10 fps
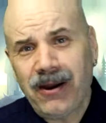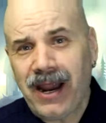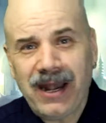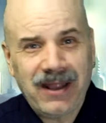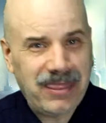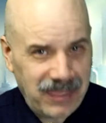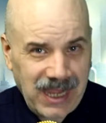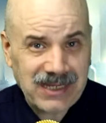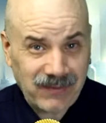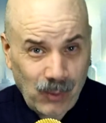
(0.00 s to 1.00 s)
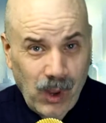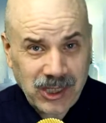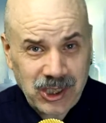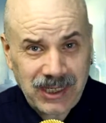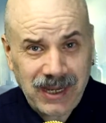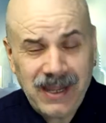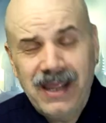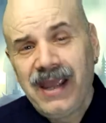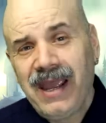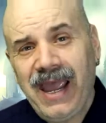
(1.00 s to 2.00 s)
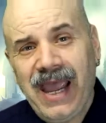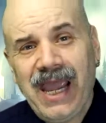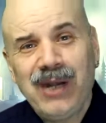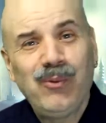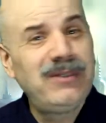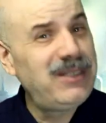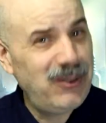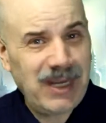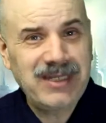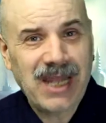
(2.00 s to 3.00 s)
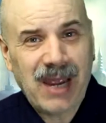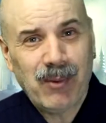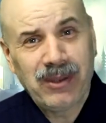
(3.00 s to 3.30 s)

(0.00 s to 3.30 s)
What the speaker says: and thanks for watching, and we'll see you next time.